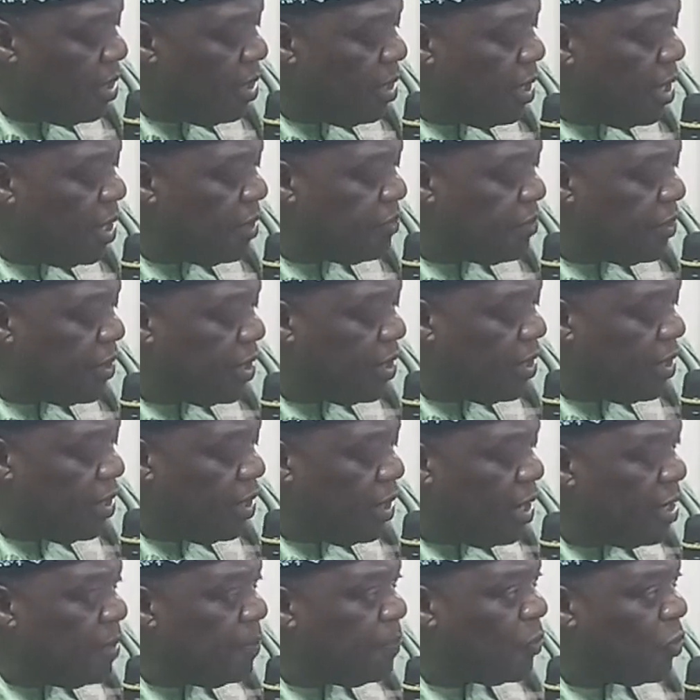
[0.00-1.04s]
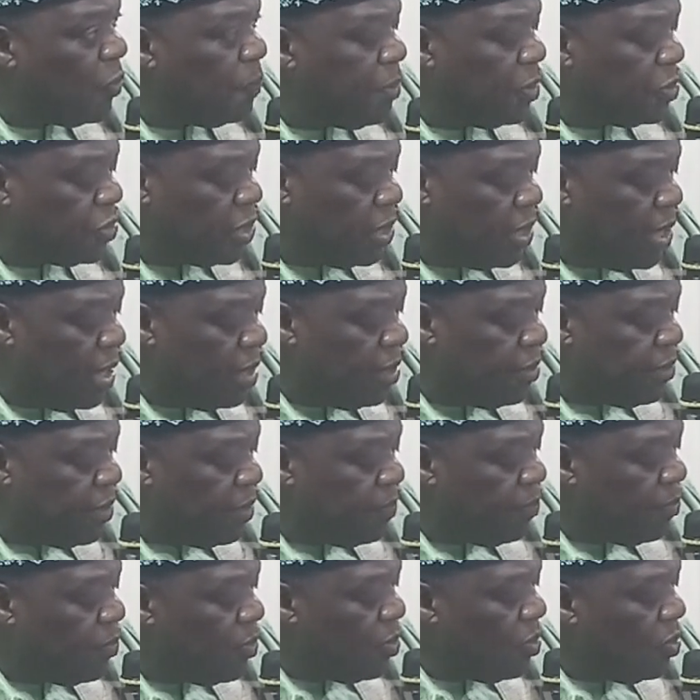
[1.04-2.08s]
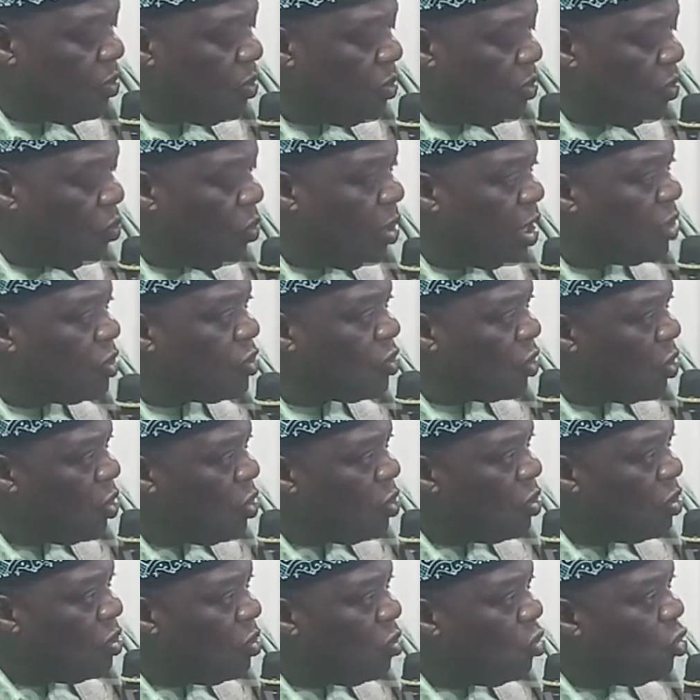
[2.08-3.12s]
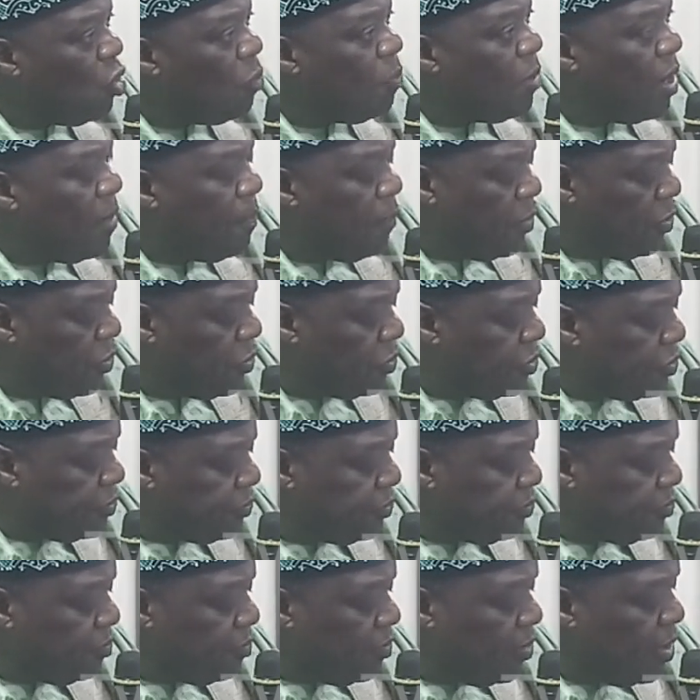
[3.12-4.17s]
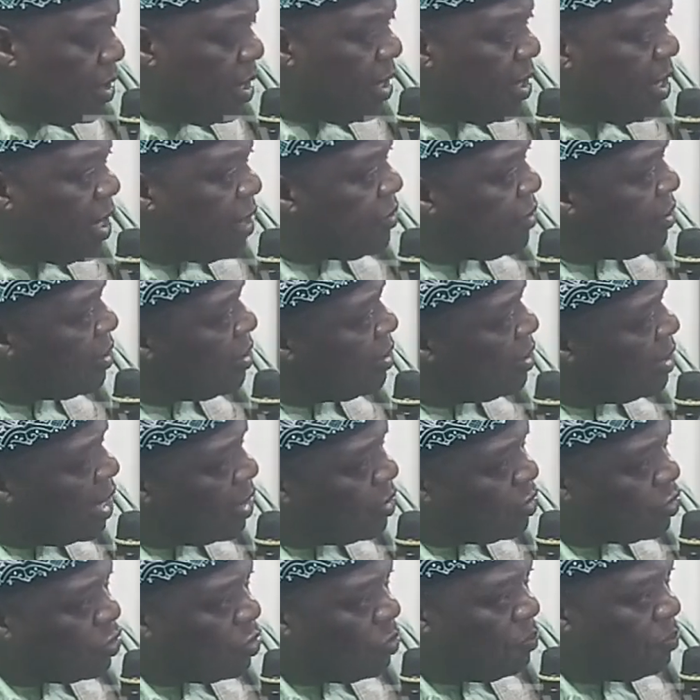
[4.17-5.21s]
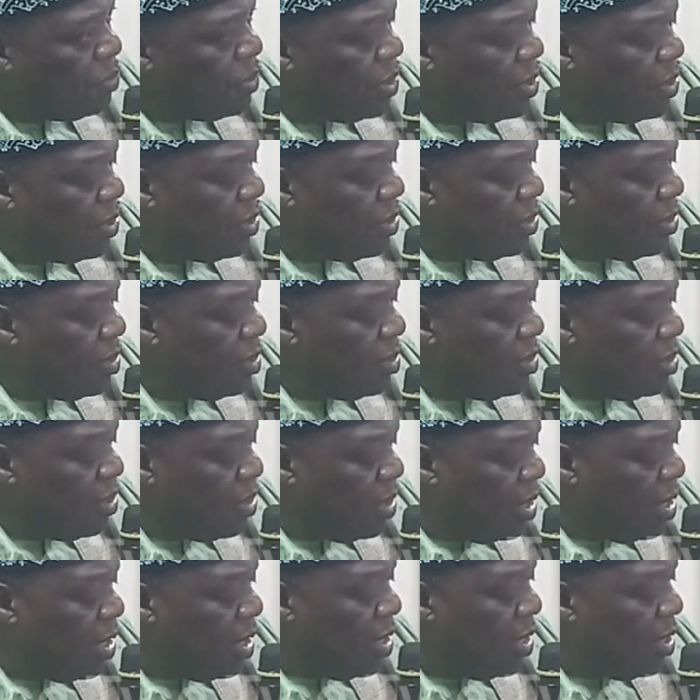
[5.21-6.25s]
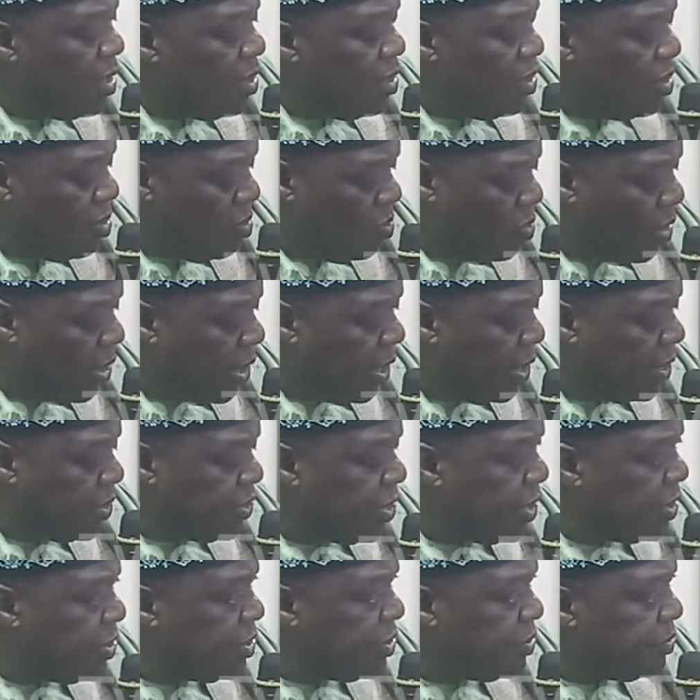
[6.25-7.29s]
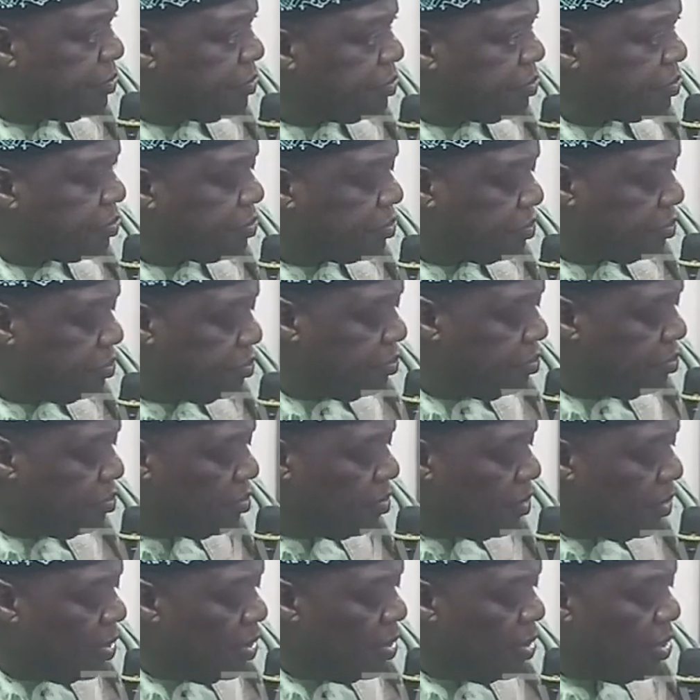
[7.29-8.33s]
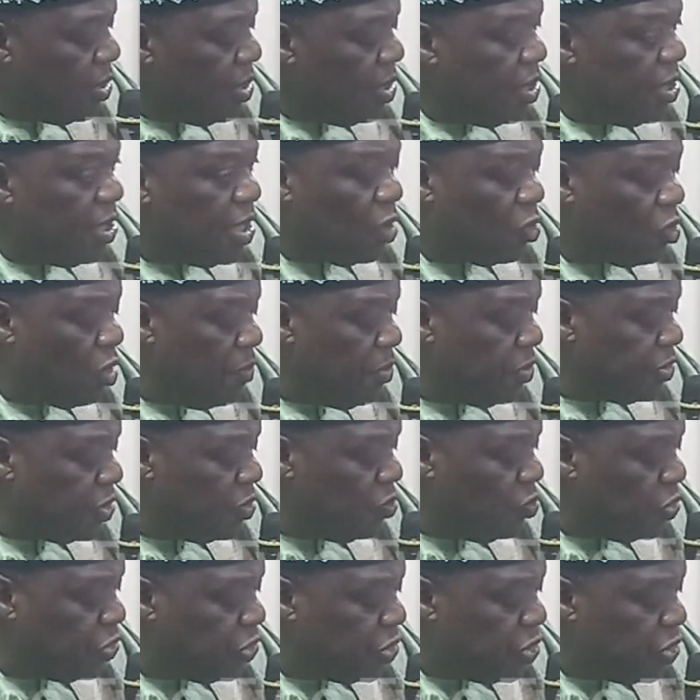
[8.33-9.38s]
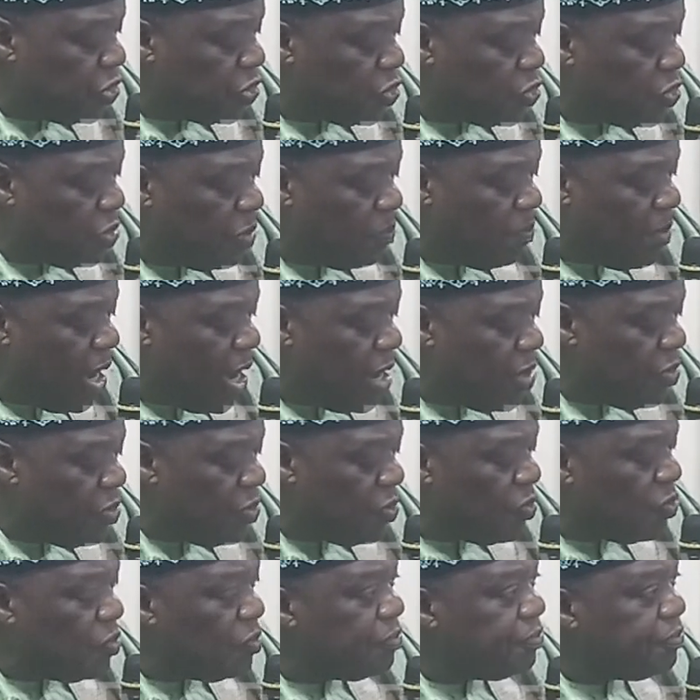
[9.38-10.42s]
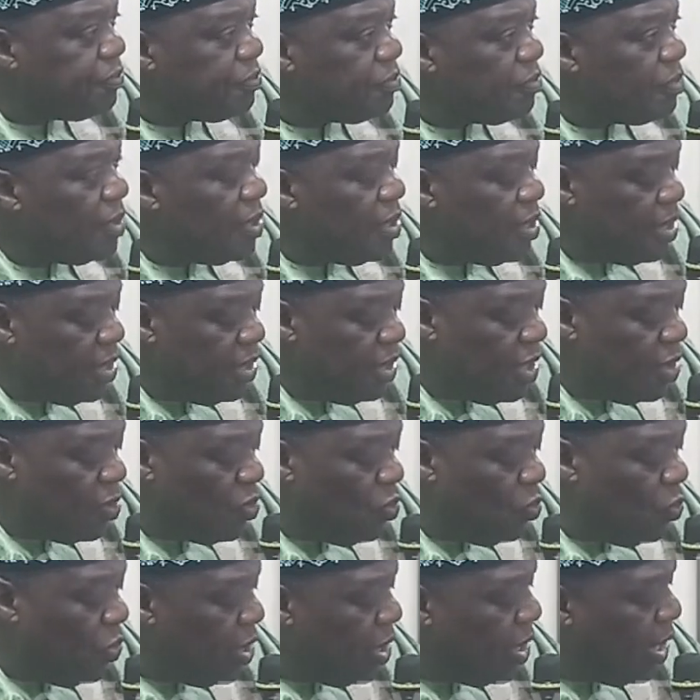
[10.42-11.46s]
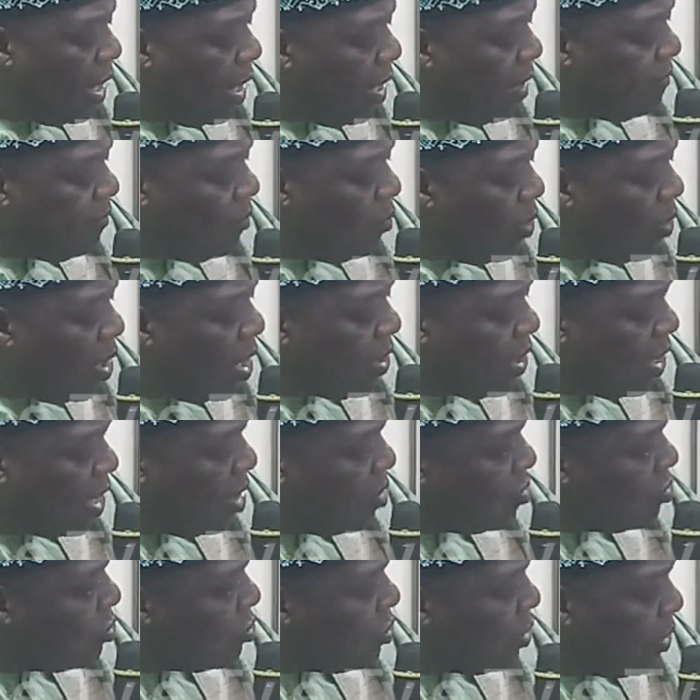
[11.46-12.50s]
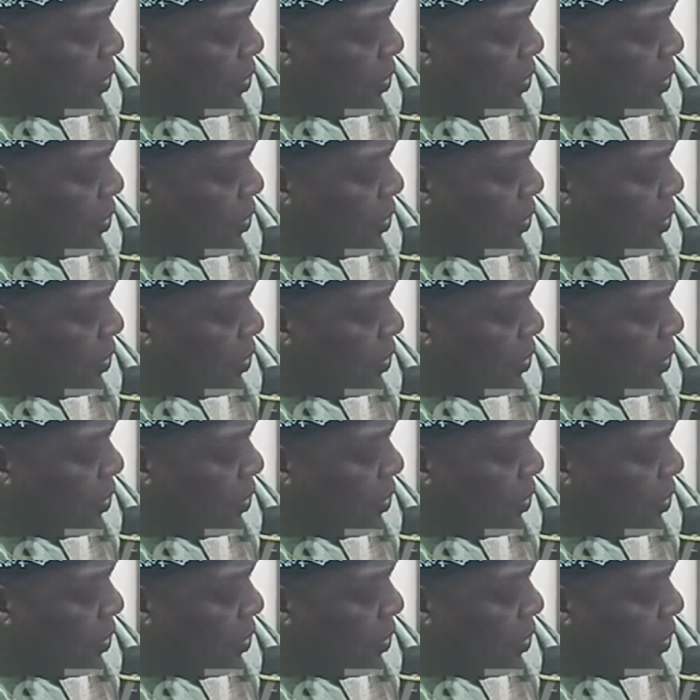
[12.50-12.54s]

Ethic and professionalism were thrown overboard, and I think that should be corrected. The Commission wishes to remind you that we have one country,